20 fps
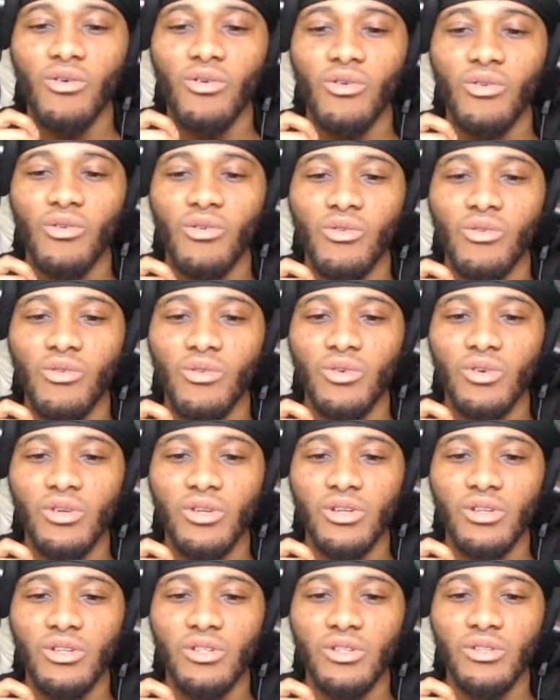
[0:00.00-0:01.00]
impact. Such a oh,
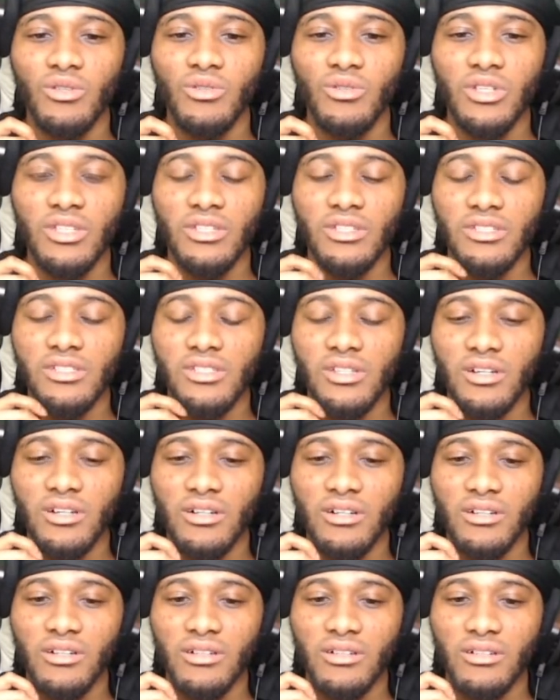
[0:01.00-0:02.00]
statement Yuki's, is all the
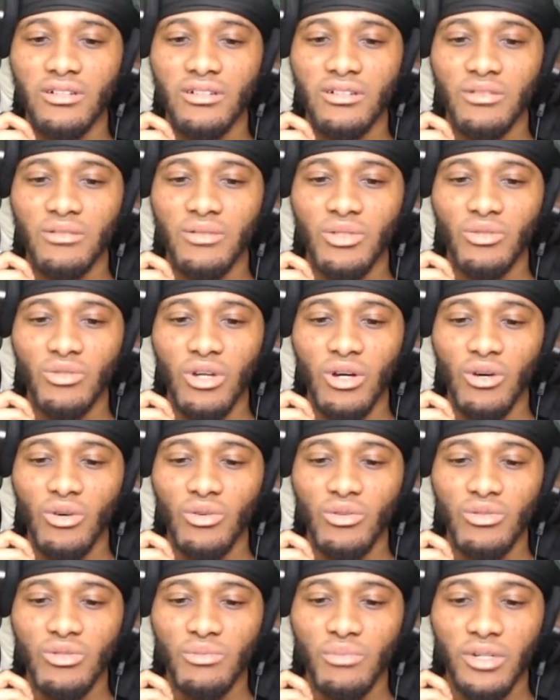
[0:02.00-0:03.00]
more true when you take you know,
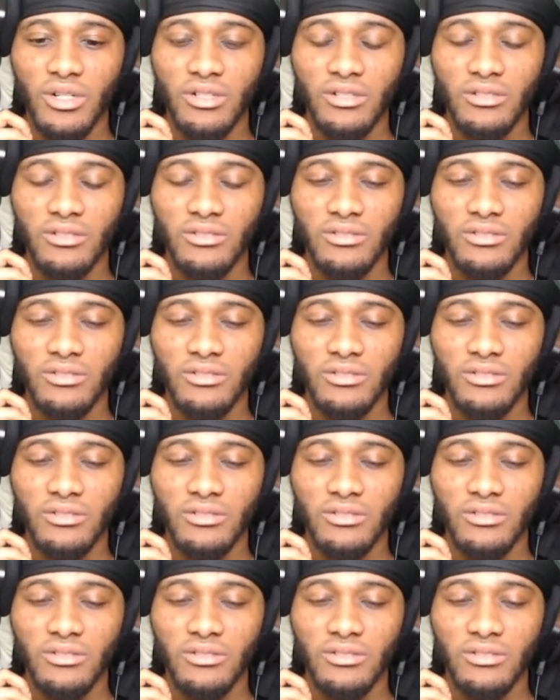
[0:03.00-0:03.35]
a look at Saika